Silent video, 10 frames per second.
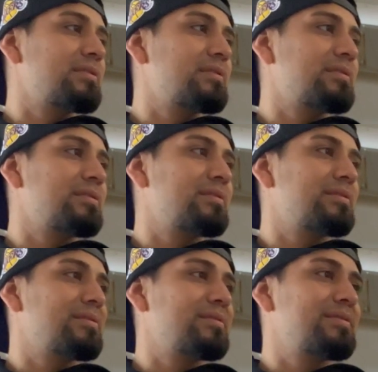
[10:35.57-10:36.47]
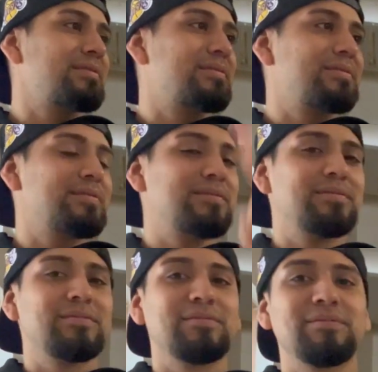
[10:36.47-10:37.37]

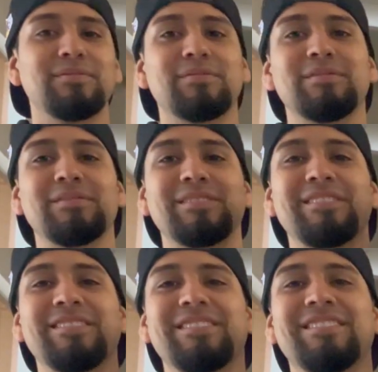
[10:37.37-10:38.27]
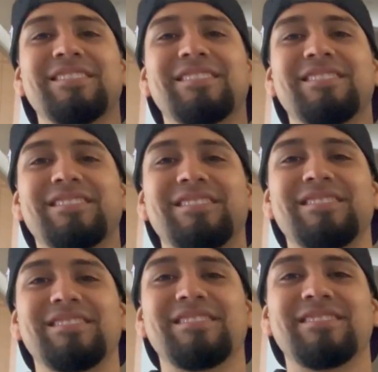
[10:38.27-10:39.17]

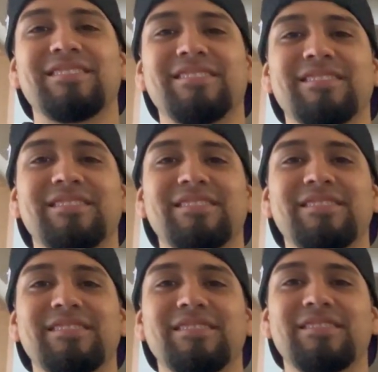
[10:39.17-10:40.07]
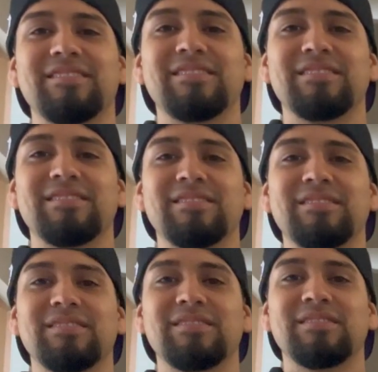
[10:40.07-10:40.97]

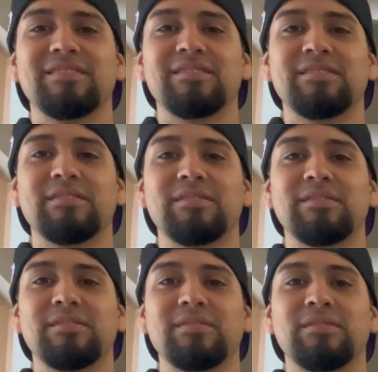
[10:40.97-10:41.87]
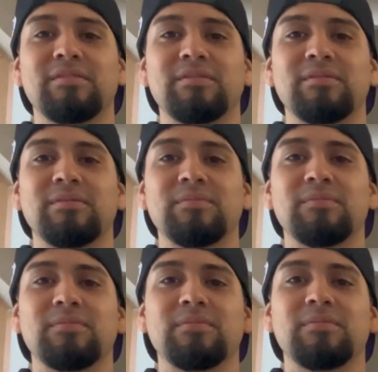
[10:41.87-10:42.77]

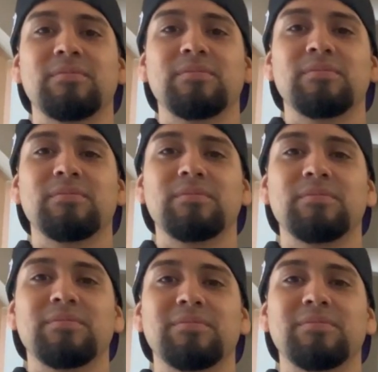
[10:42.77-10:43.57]
The person shown says nothing.